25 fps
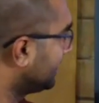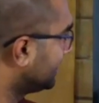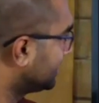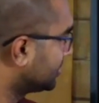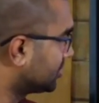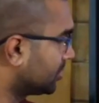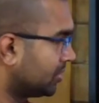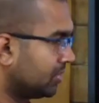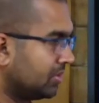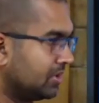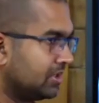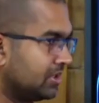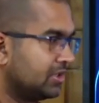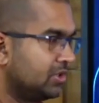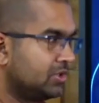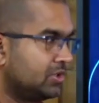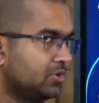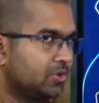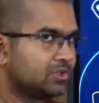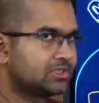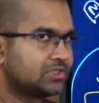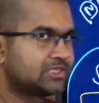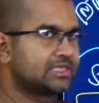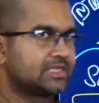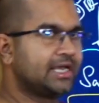So
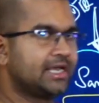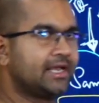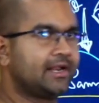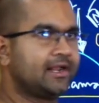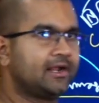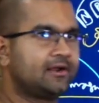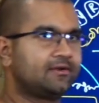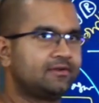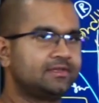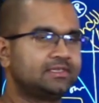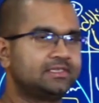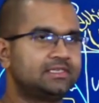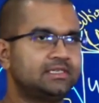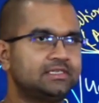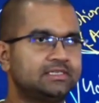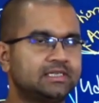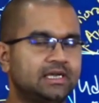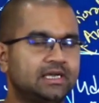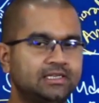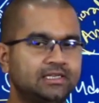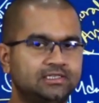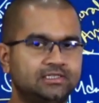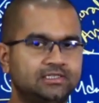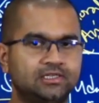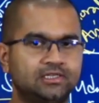those characteristics,
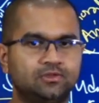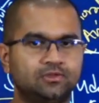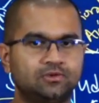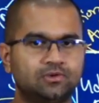anicca,